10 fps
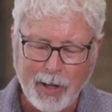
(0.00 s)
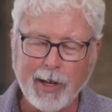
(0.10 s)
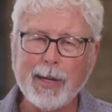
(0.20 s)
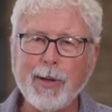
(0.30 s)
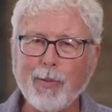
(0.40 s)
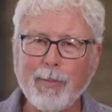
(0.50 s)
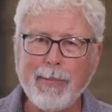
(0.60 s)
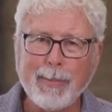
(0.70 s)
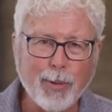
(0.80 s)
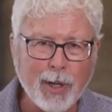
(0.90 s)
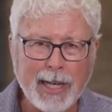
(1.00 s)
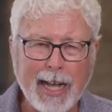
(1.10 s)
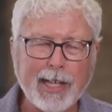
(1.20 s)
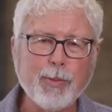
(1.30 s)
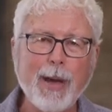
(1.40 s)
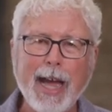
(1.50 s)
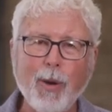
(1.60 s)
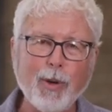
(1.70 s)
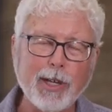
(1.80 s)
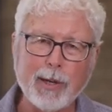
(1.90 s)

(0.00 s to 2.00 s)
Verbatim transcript: You're going to be remembering God's power.